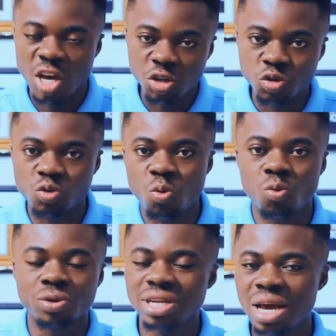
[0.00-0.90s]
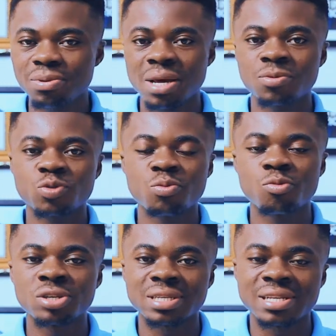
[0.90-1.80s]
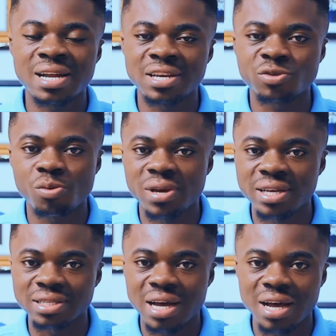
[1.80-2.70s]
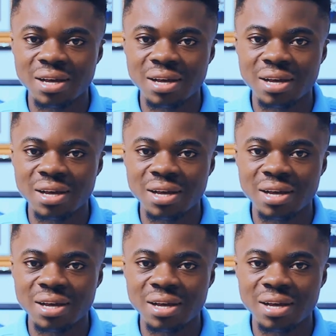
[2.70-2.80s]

A shoe. David, there is no more saying that is for me, sir.